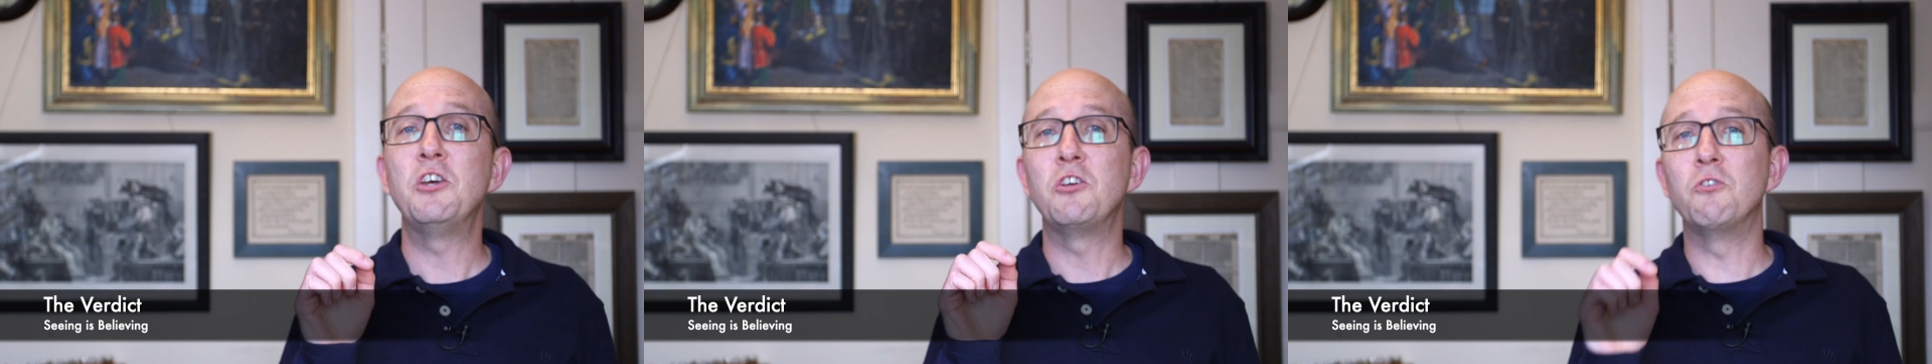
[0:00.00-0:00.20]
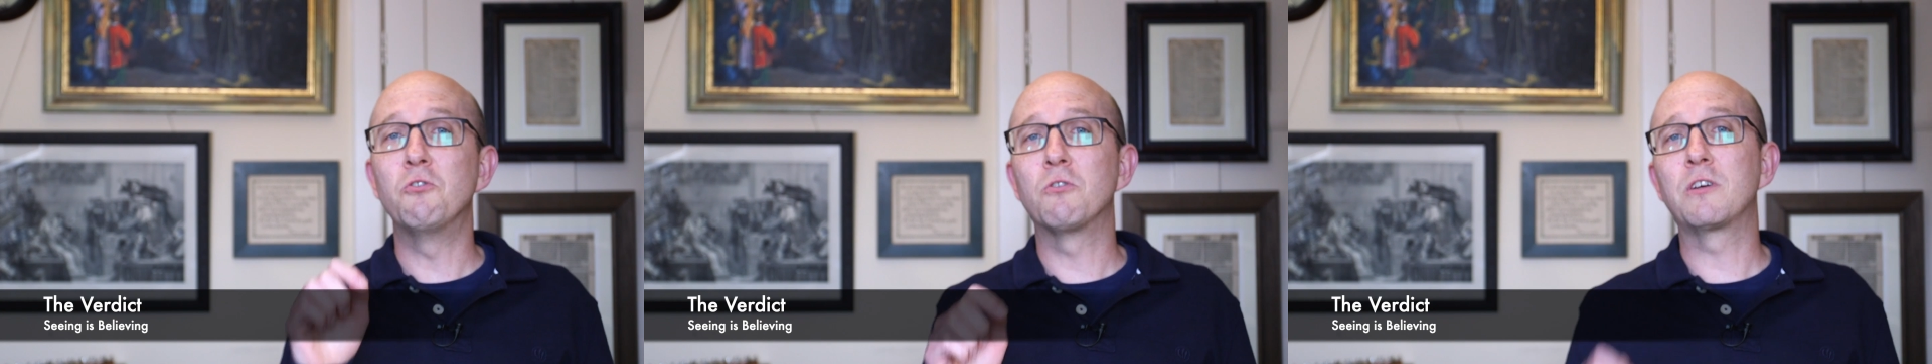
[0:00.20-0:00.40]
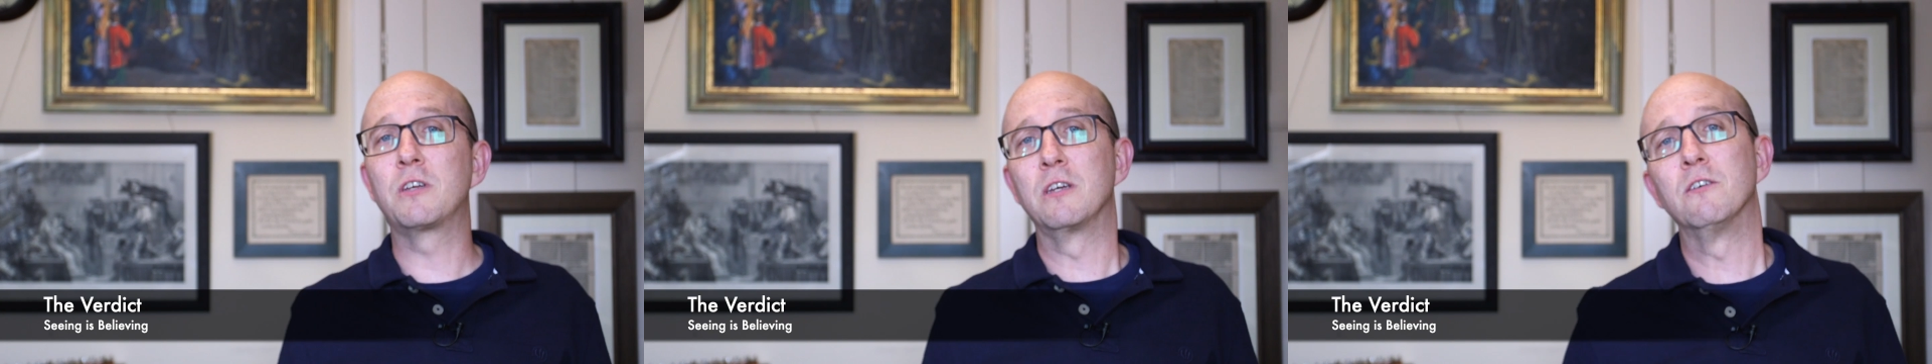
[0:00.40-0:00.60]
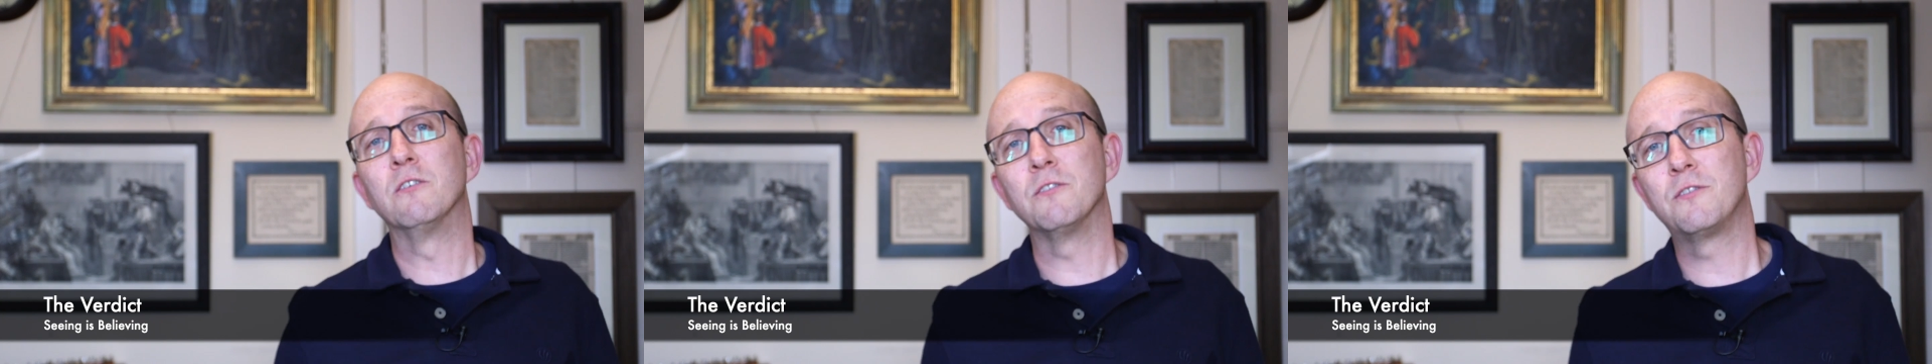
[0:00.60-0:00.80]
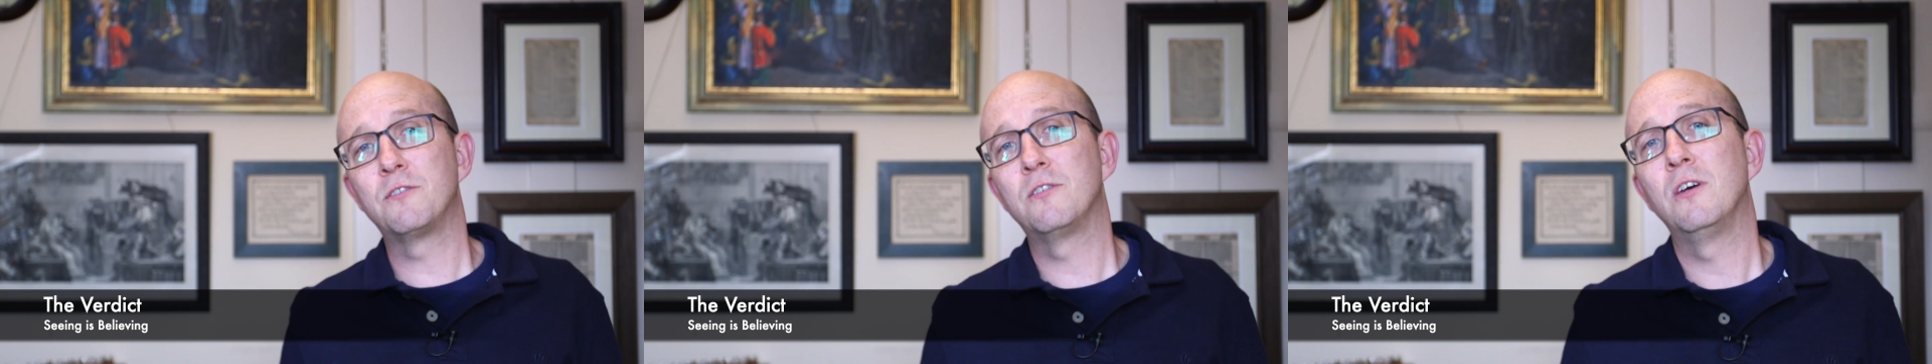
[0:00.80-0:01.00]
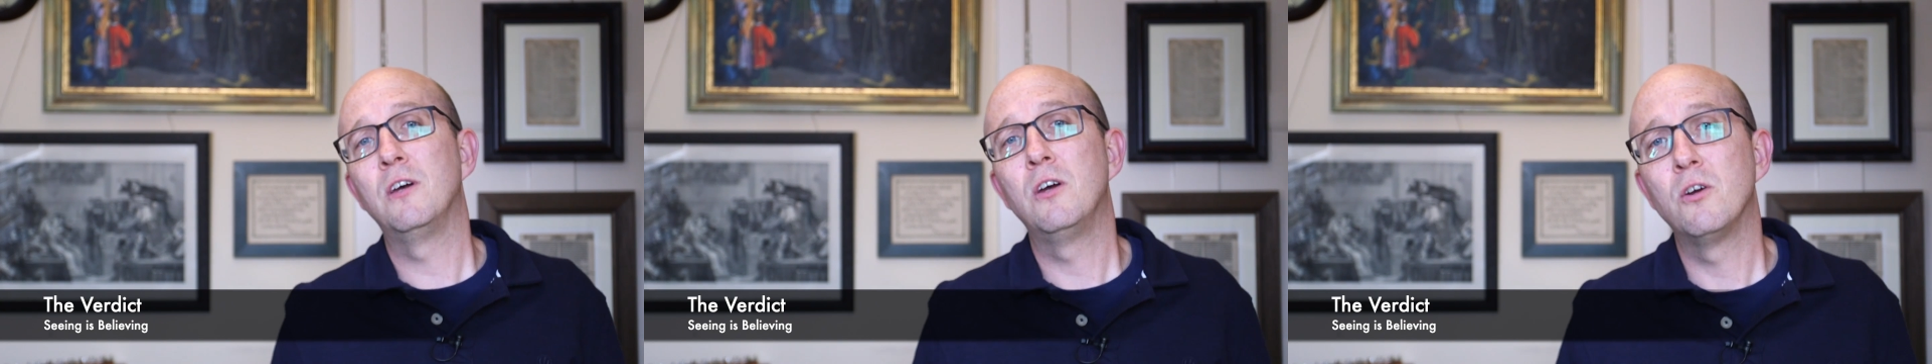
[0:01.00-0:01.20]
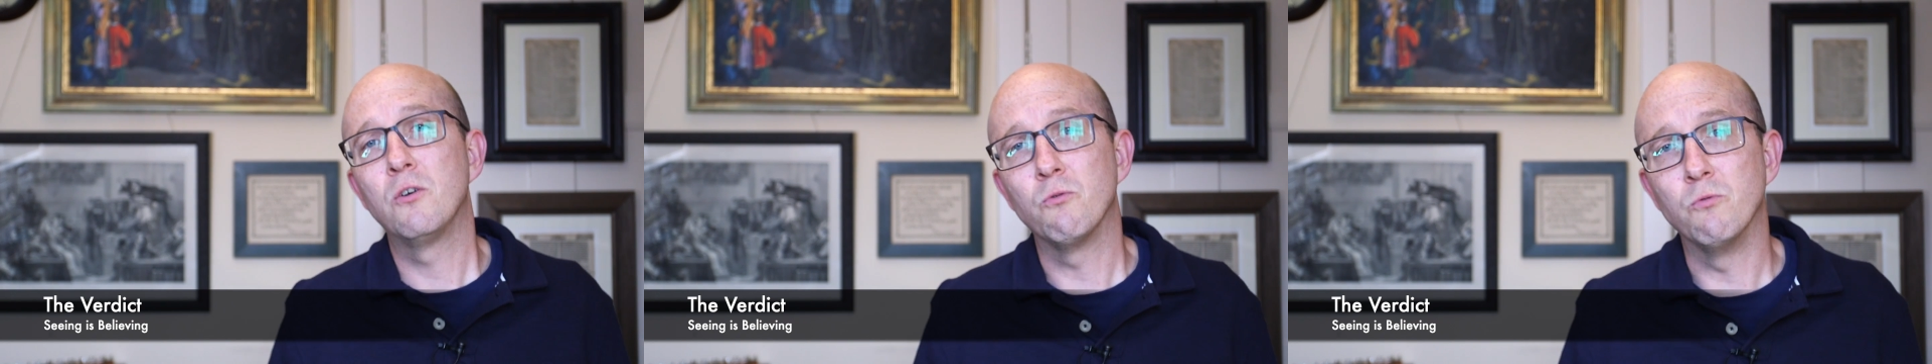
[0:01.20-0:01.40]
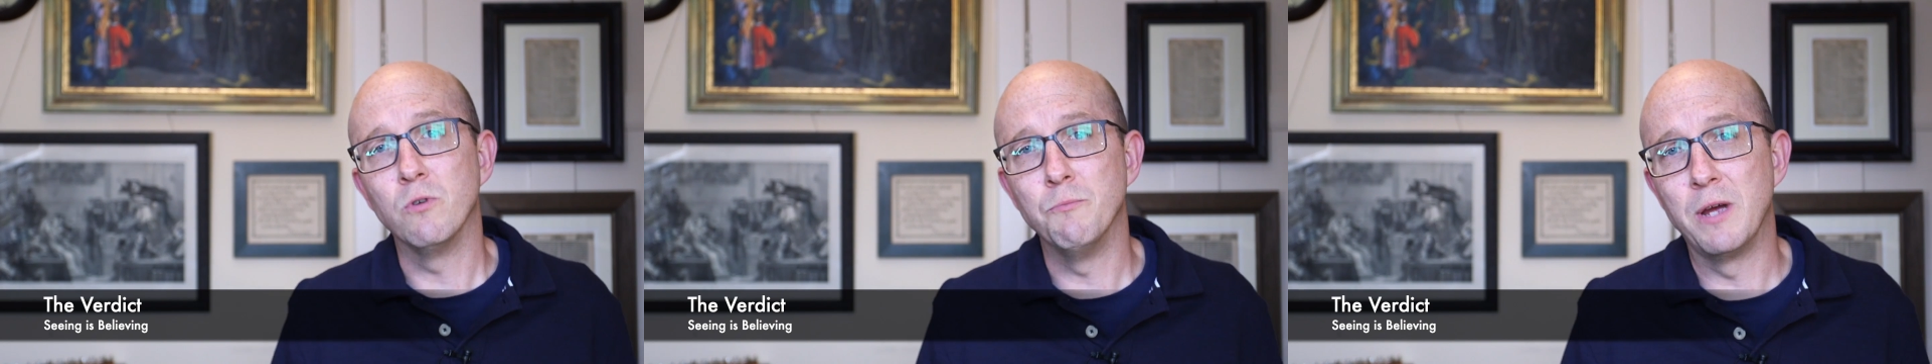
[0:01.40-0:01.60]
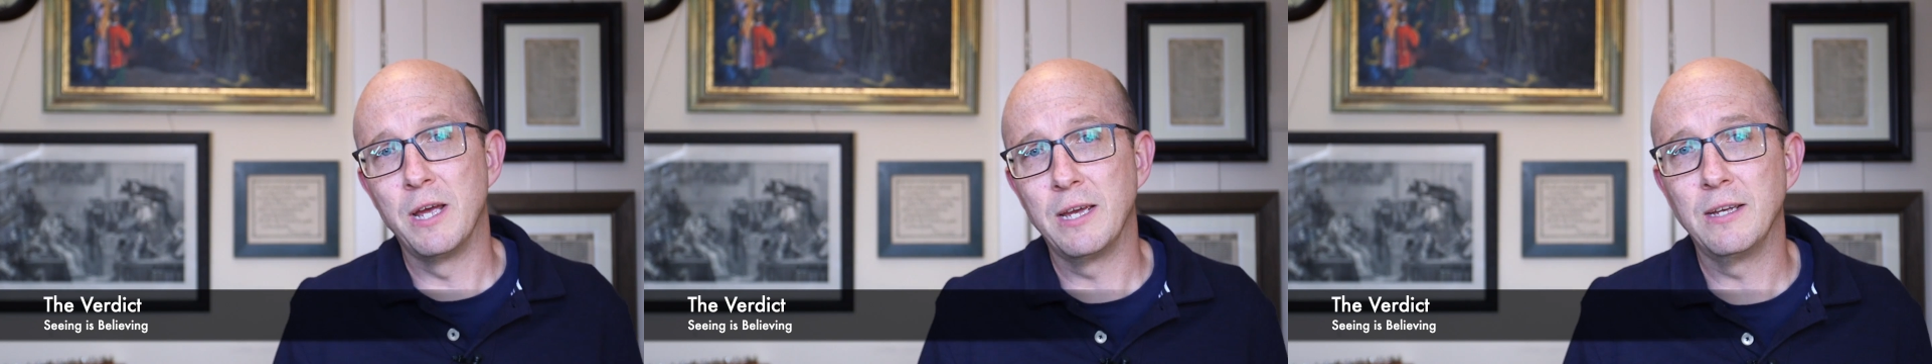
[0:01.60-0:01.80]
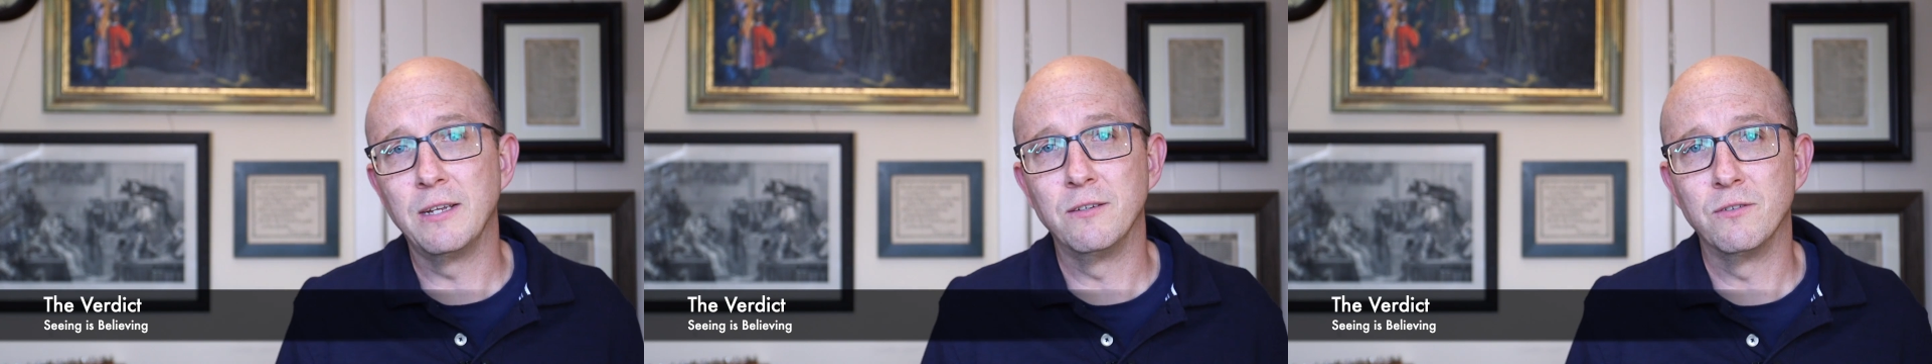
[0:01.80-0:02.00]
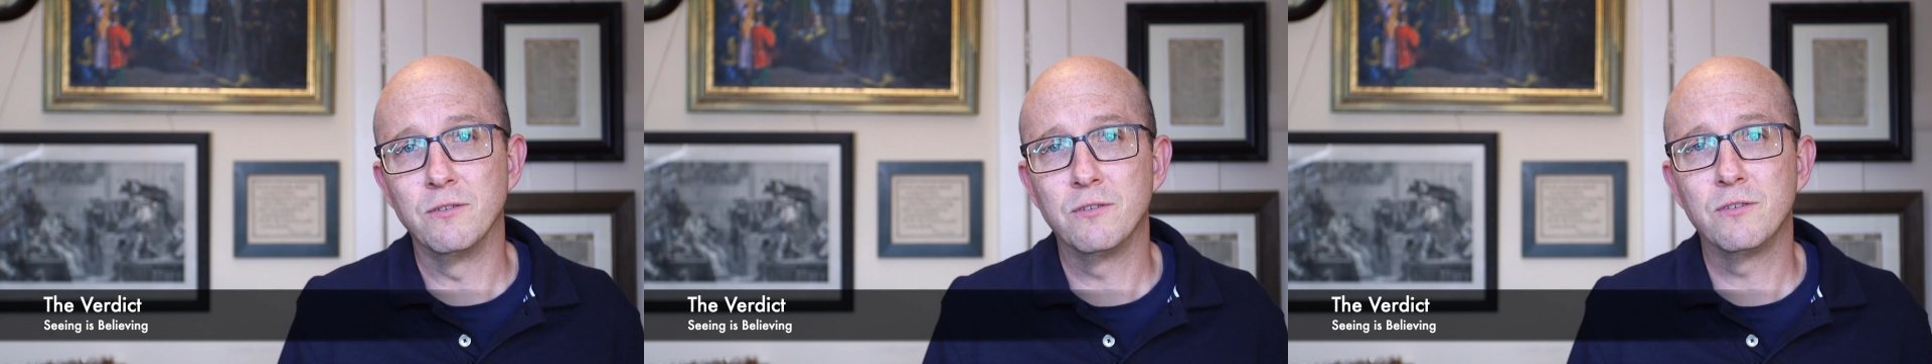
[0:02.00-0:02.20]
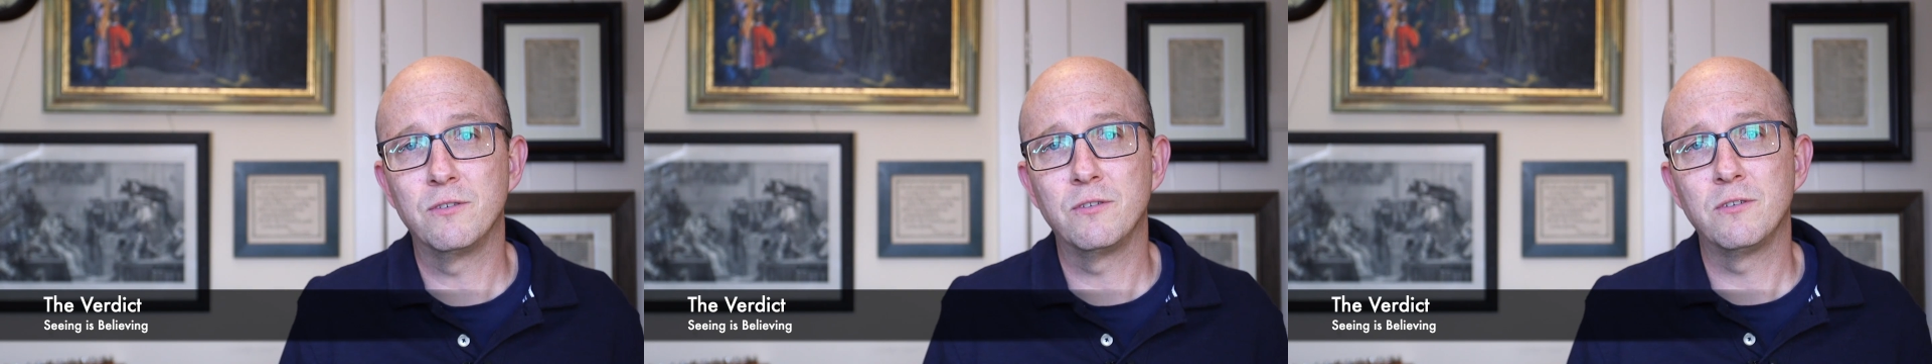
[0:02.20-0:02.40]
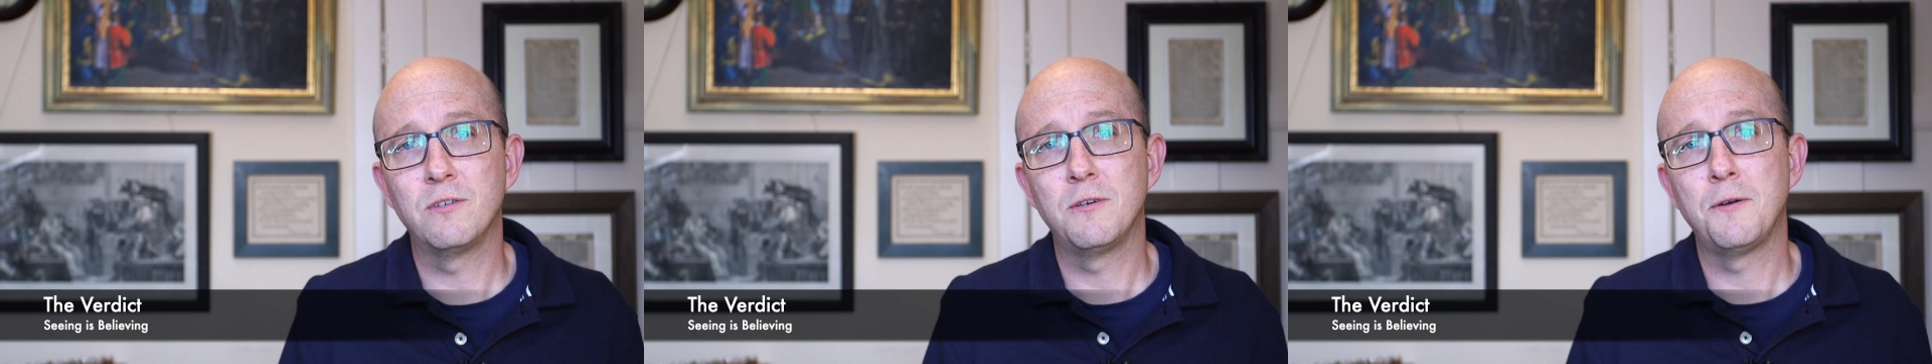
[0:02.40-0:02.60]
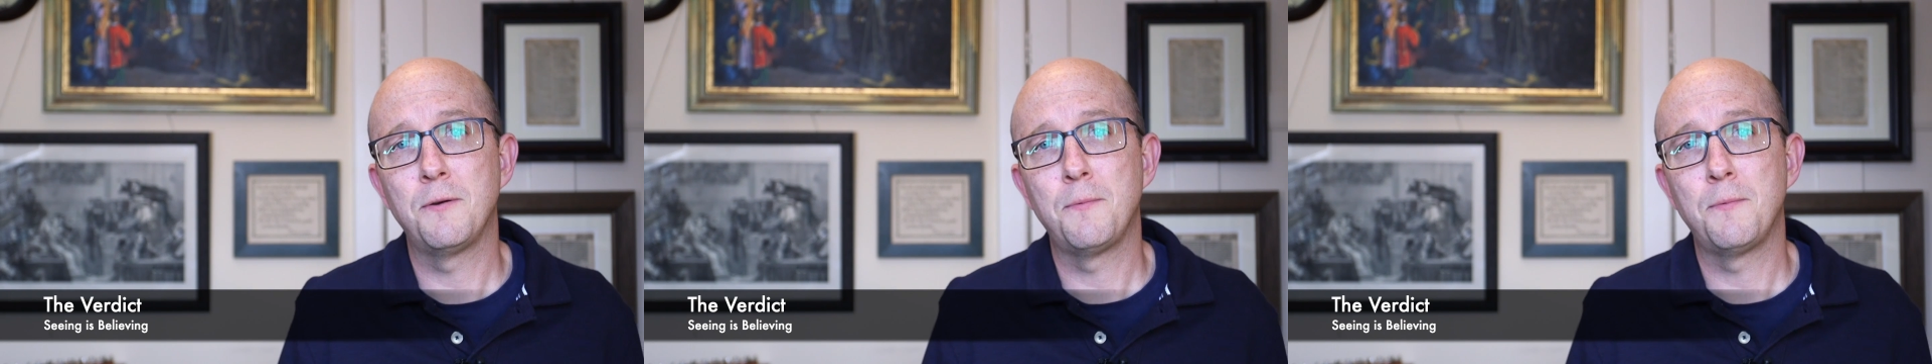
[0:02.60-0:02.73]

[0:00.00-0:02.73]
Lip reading: your guilt remains."